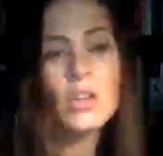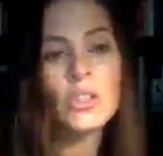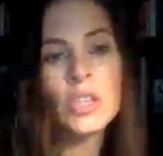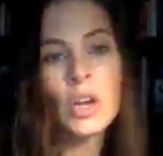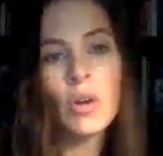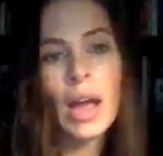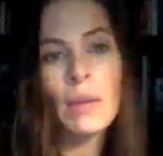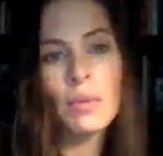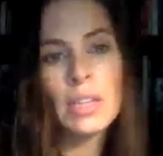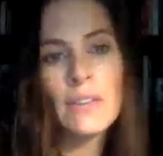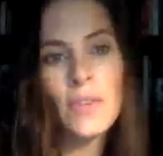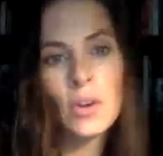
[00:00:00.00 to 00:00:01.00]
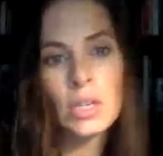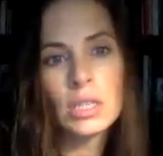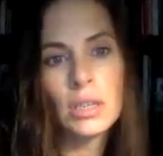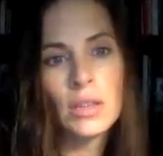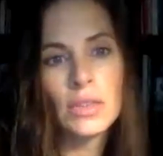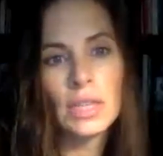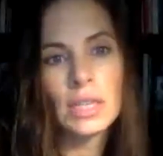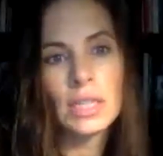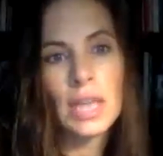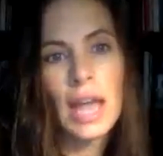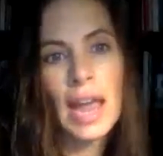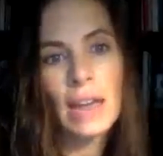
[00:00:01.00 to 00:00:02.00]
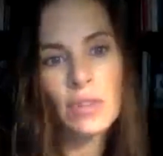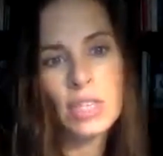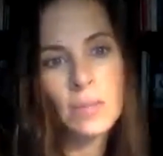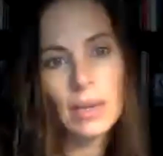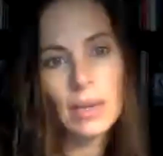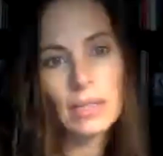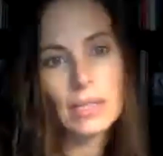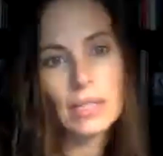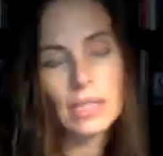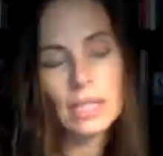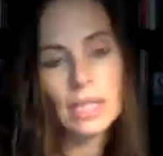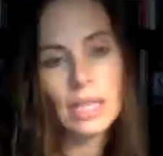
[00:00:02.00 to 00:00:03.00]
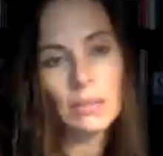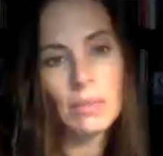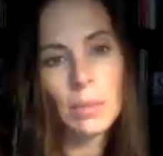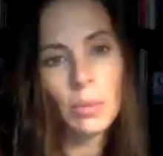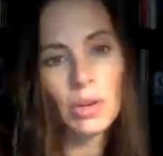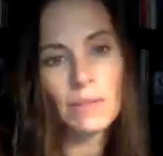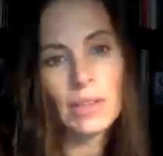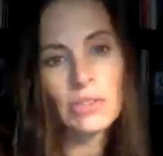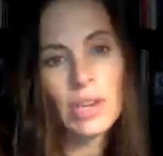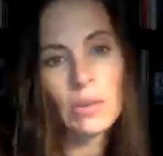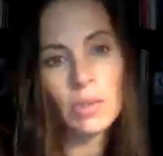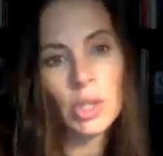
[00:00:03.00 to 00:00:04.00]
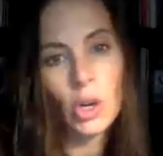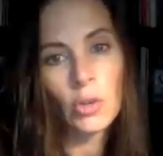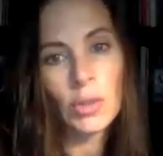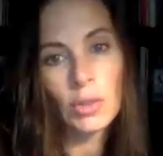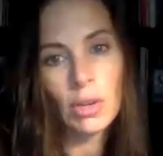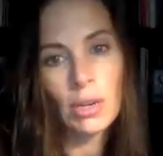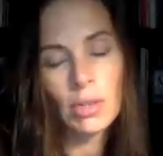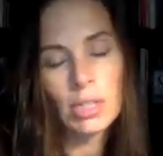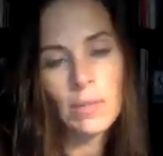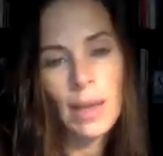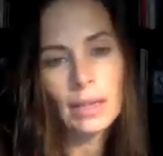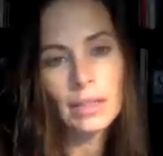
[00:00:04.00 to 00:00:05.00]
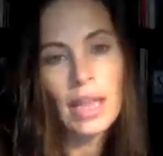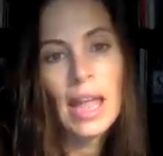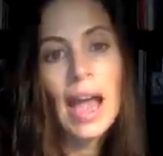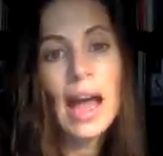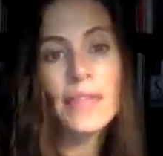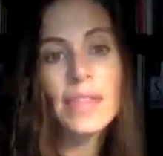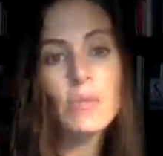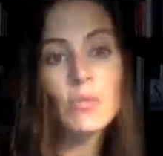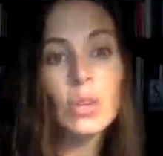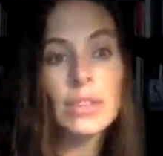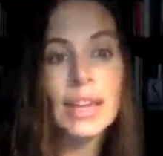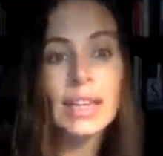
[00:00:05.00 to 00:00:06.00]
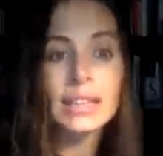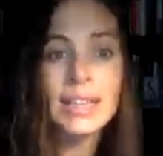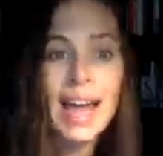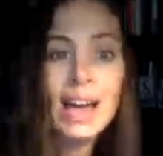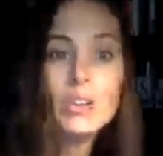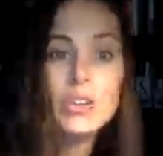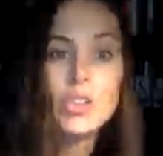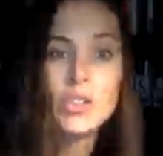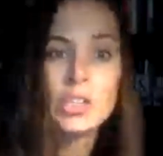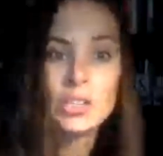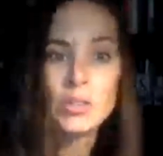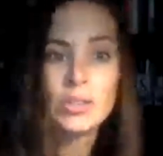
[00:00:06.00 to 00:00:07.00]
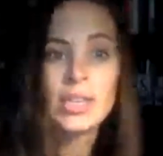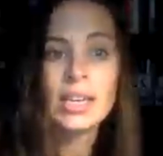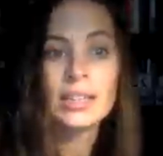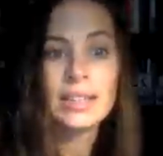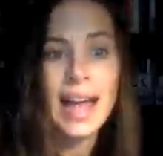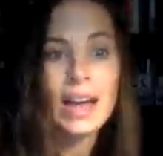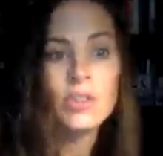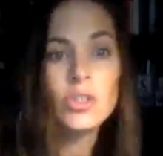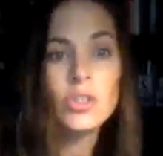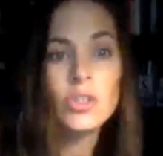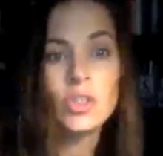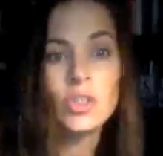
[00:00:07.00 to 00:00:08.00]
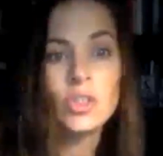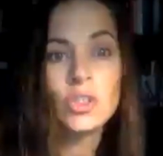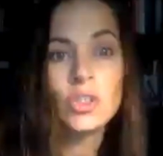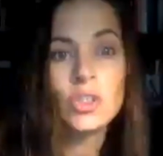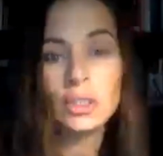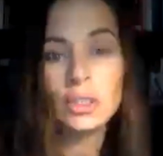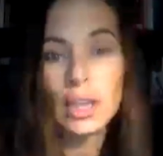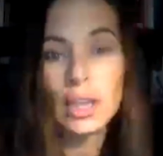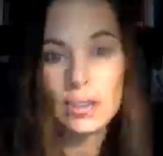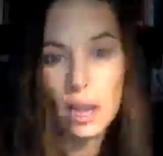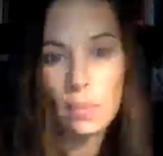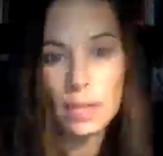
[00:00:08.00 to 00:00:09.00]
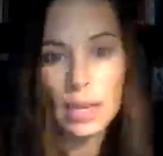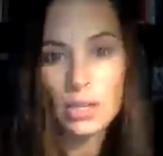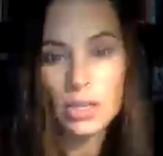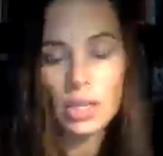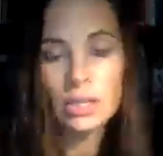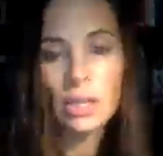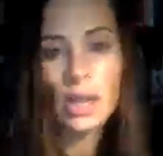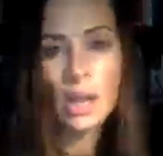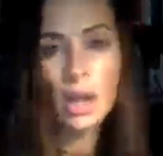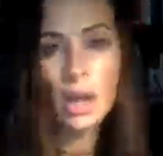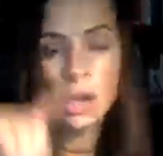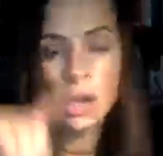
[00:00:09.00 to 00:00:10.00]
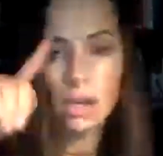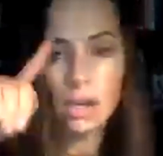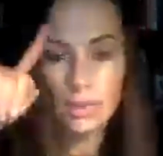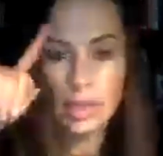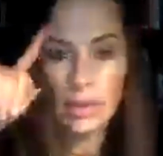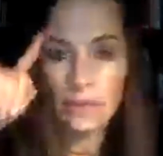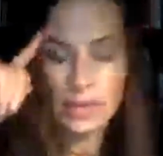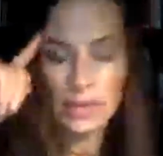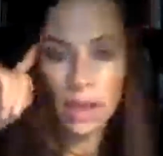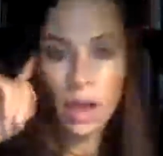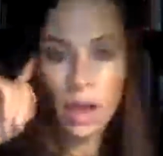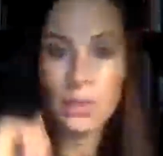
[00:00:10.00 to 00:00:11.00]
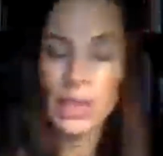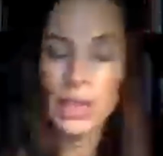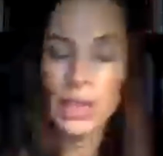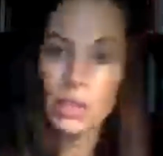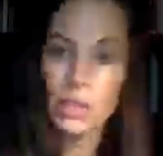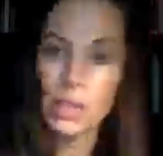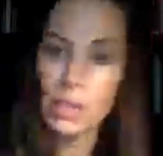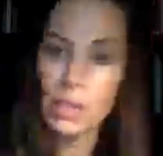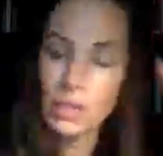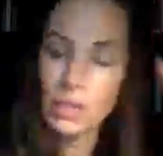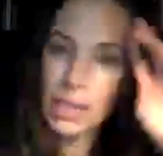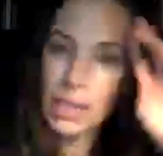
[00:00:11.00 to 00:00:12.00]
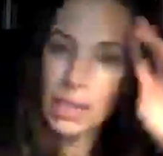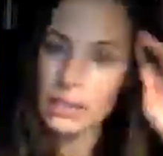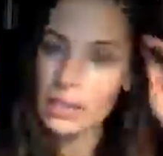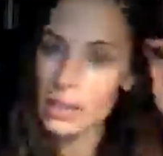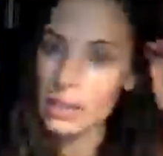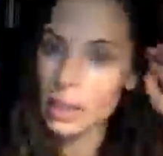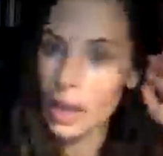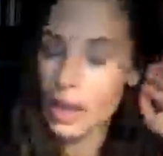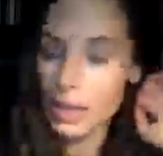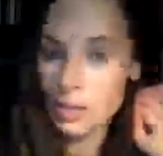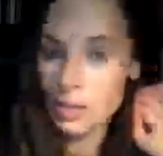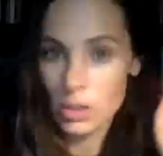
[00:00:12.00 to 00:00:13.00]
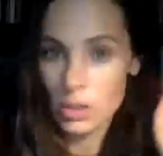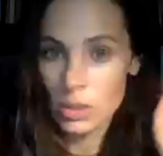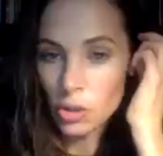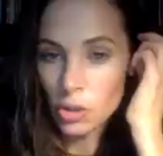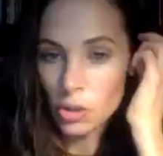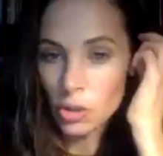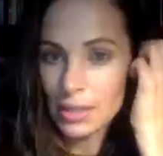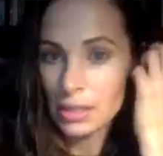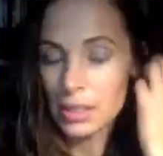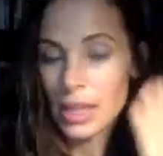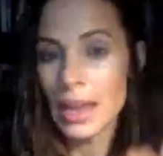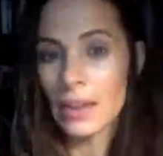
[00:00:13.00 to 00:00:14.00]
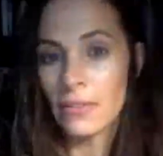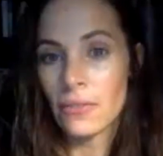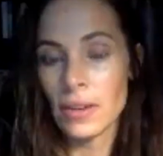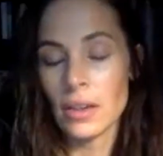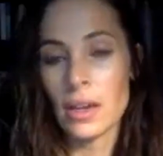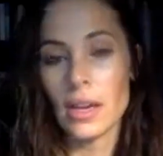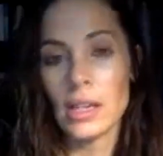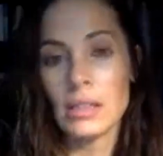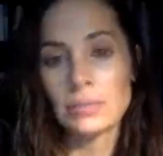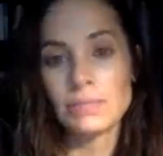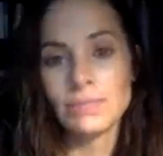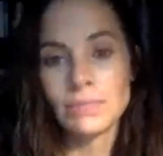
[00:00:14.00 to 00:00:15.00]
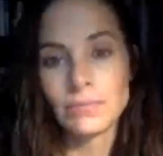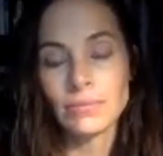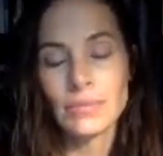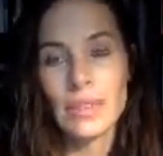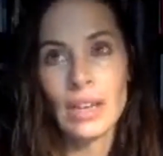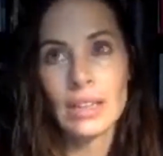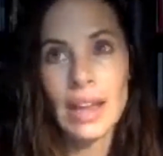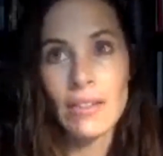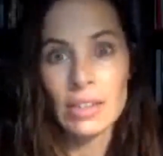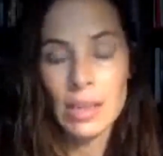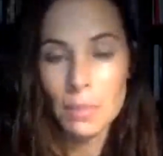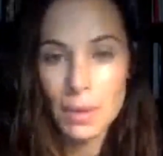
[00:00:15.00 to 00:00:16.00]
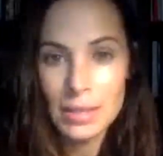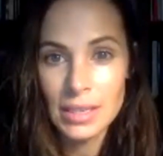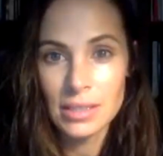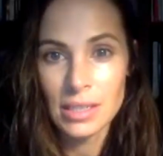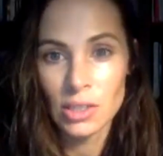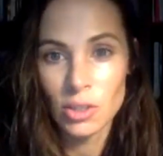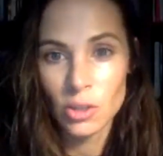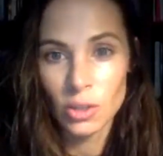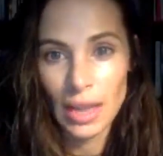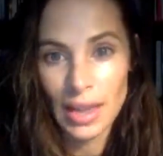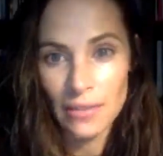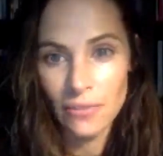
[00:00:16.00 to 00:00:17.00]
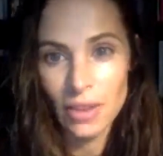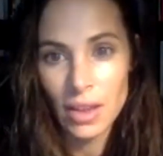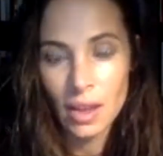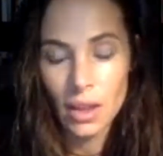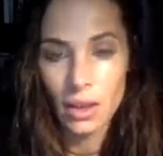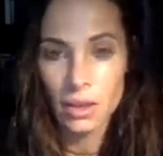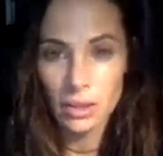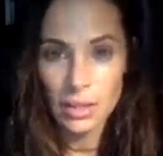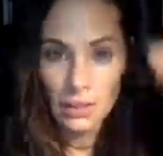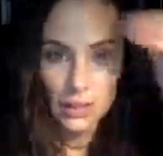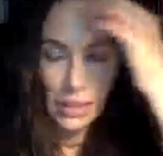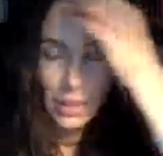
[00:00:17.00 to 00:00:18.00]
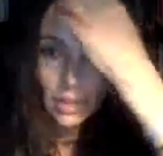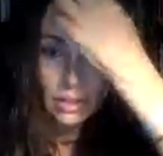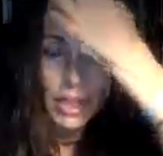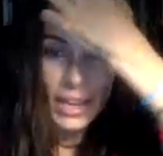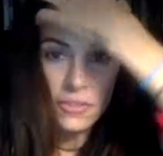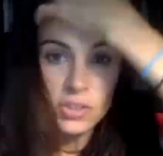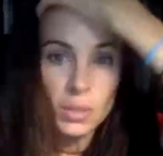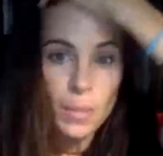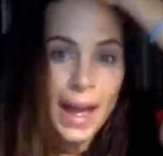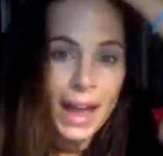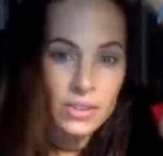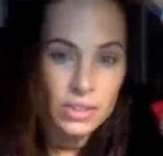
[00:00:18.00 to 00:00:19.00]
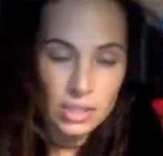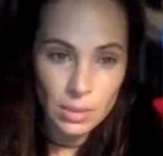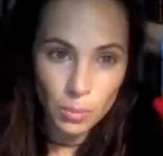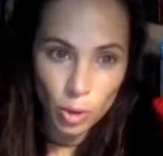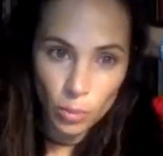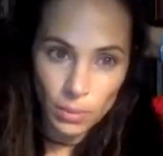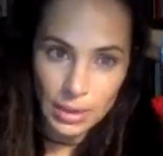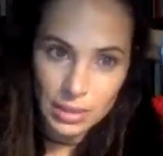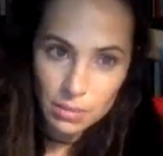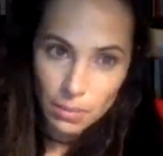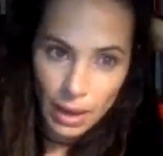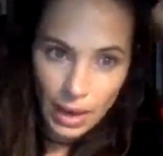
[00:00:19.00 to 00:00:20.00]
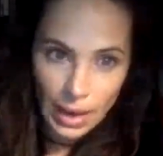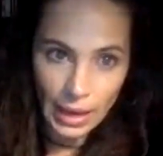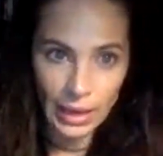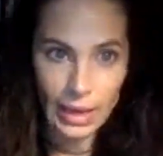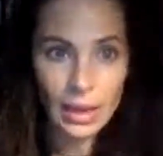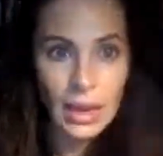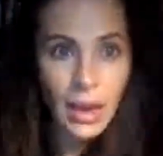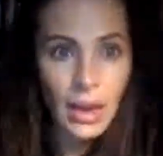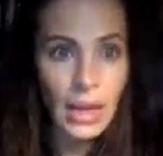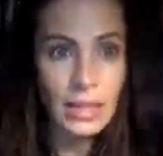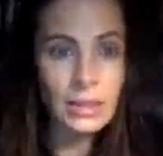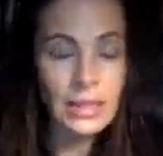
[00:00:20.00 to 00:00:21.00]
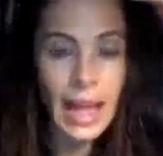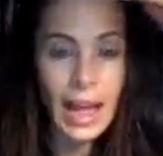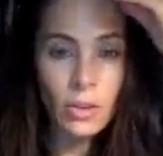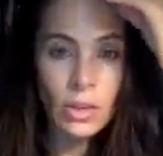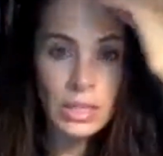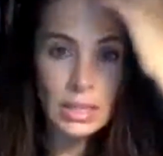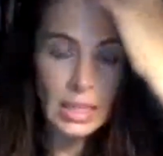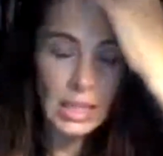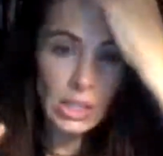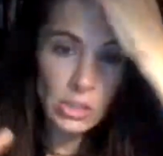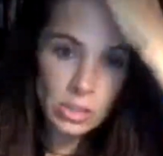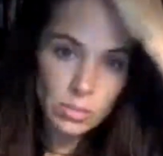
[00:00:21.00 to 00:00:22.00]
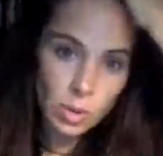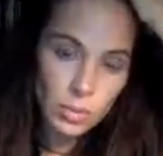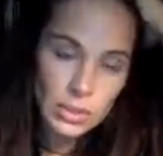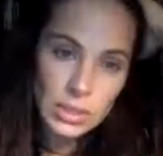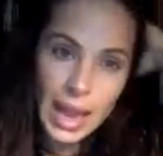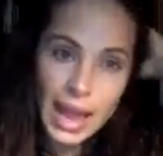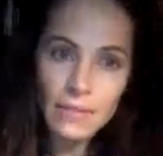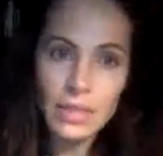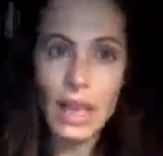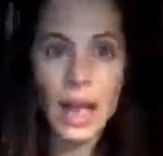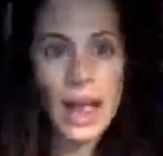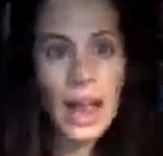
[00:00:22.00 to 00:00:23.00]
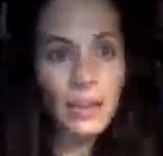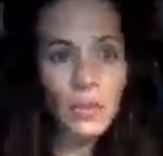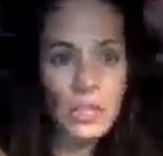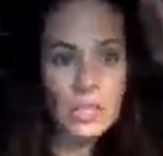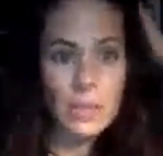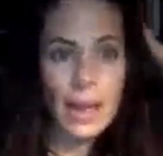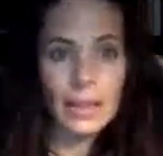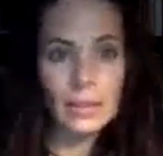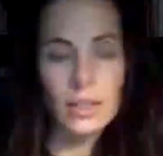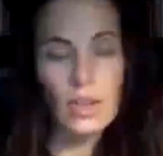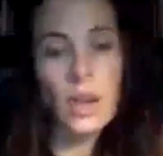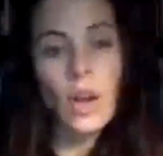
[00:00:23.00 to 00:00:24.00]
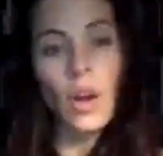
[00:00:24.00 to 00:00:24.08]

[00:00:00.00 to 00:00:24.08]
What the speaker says: So I wanted to focus on these: high respect and esteem, a privilege, and regard with great respect. And then what that allows you to do is that allows you to fulfill an obligation. If this obligation is aligned with your best life, allowing abundance in your life, living a life with passion and purpose by allowing each moment to having high respect